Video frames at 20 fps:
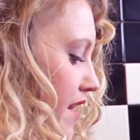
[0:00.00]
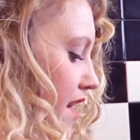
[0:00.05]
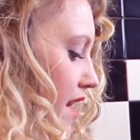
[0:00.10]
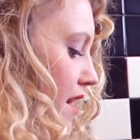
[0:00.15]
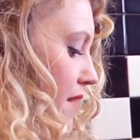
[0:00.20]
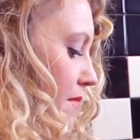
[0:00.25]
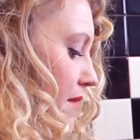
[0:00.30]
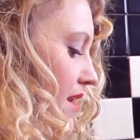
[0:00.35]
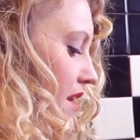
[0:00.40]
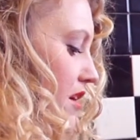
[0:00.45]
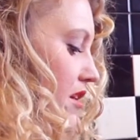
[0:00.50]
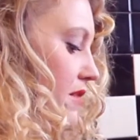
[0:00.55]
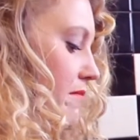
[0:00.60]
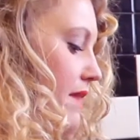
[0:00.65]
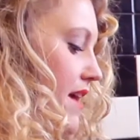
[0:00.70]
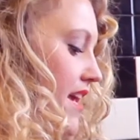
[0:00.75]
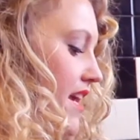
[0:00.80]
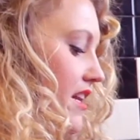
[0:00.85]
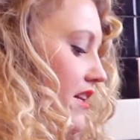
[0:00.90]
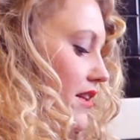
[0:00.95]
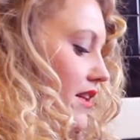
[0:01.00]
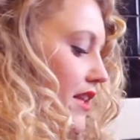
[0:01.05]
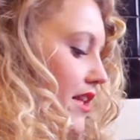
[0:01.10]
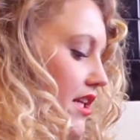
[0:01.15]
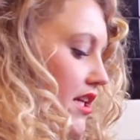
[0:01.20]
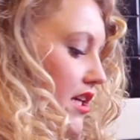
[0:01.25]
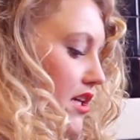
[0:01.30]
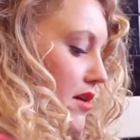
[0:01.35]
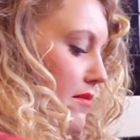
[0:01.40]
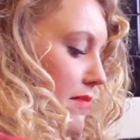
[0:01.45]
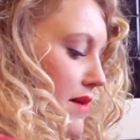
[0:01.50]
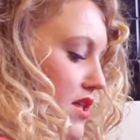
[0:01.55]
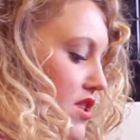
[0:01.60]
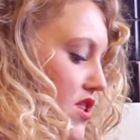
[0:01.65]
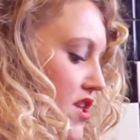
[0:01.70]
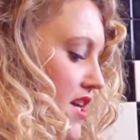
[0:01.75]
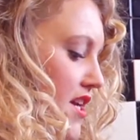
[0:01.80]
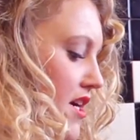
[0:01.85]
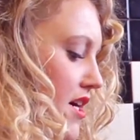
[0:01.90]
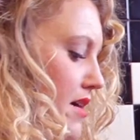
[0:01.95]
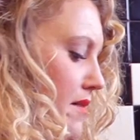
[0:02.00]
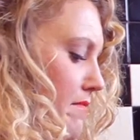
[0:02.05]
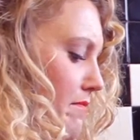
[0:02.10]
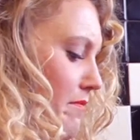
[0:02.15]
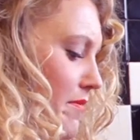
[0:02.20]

And I mean, it'll make it a little bit thinner,